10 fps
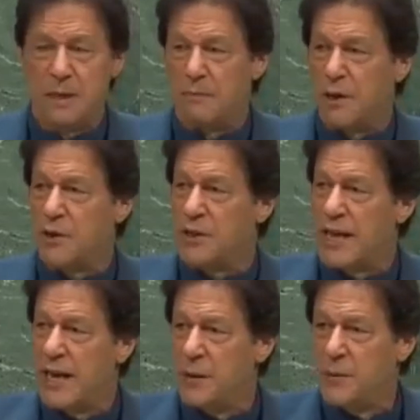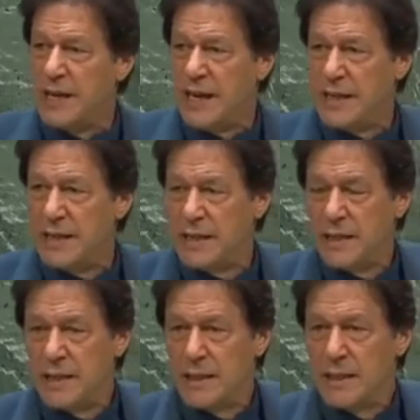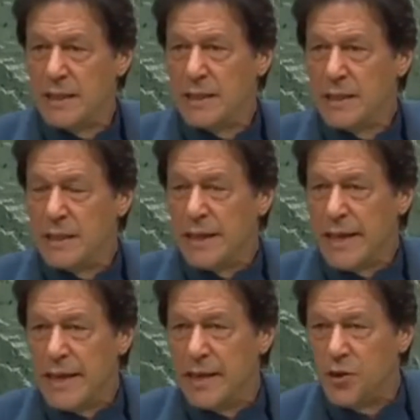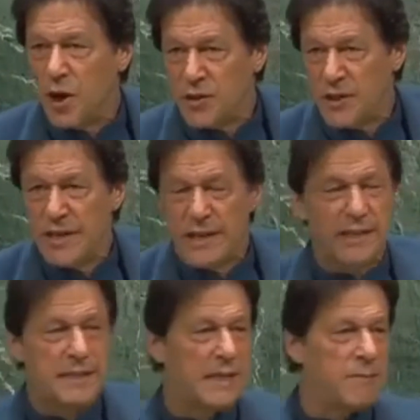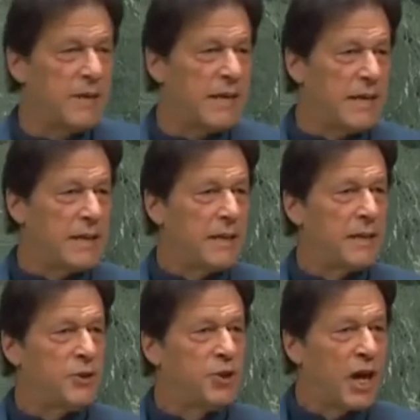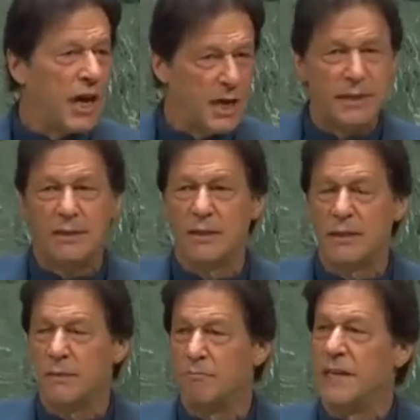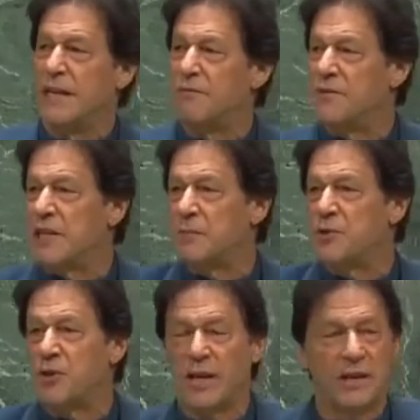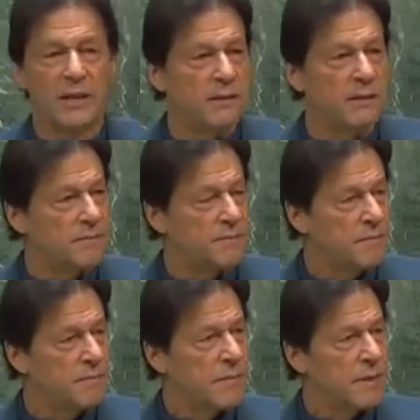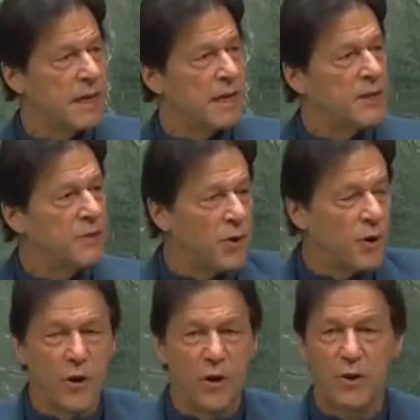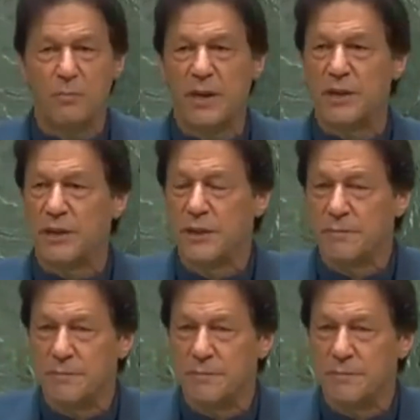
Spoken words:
because here we had indoctrinated them in jihad, meaning freedom struggle against foreign occupation.